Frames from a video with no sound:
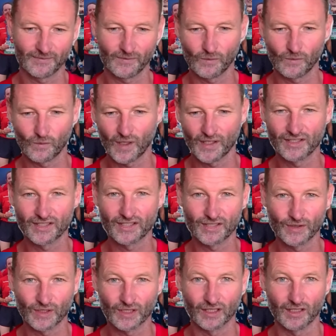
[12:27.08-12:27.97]
1 to
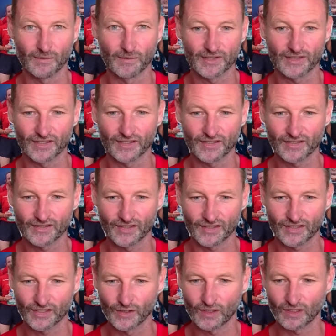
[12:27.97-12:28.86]
2 kilometers, so
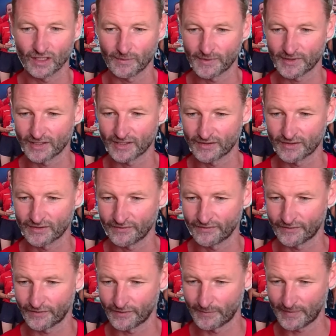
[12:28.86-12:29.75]
it's 2 kilometers
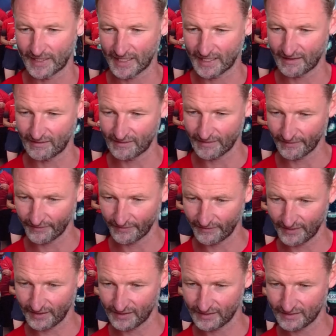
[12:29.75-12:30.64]
from here, I
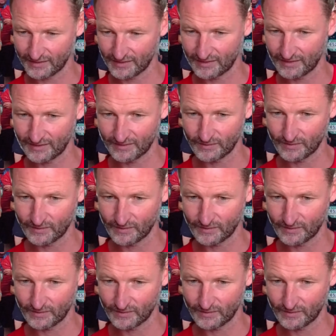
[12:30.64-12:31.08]
think, to